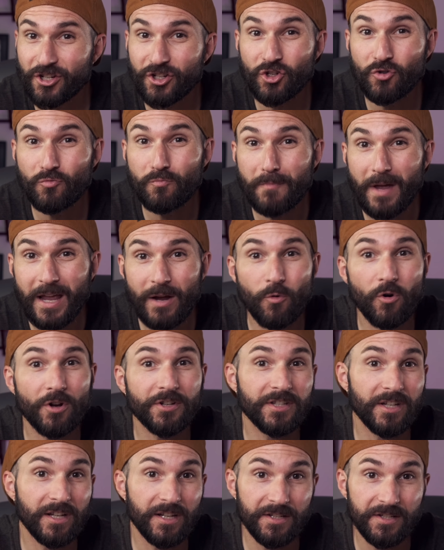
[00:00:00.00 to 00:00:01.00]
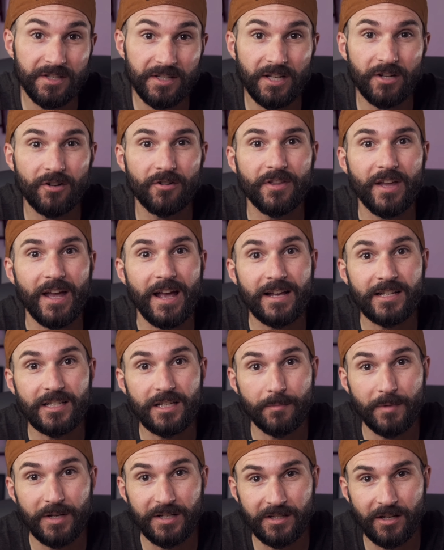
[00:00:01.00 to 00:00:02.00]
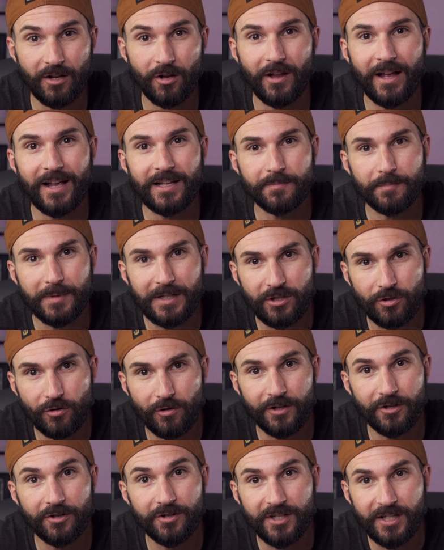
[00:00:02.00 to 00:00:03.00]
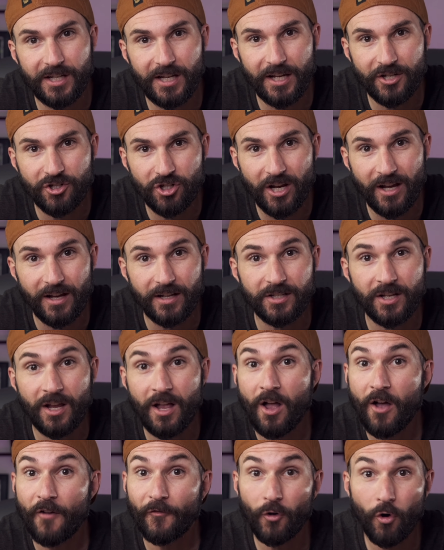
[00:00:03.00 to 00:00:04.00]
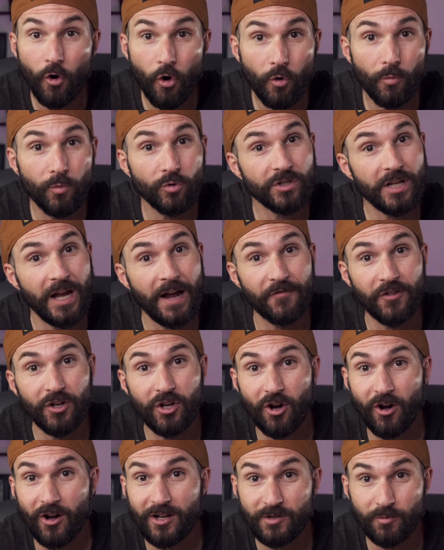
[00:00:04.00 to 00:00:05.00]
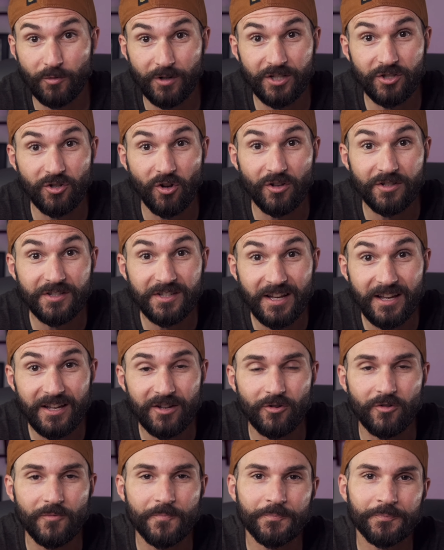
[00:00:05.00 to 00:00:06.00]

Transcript: you may want to consider the SMSL SP200 THX for almost half the cost when it's on sale.